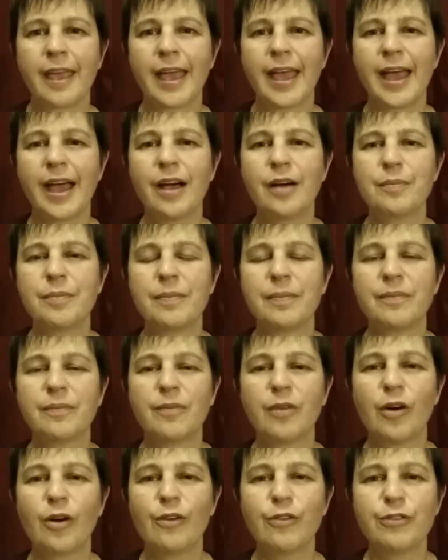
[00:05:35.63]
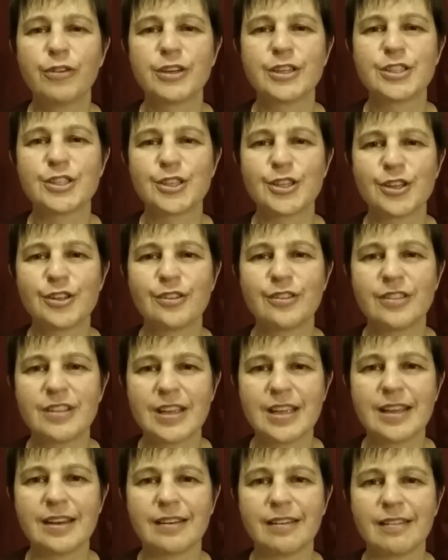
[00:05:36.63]
how often do you
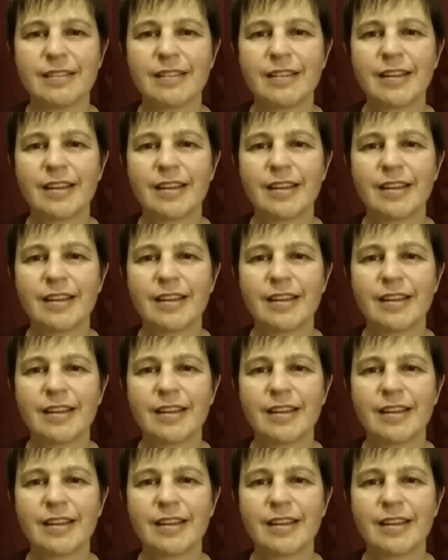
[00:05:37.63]
then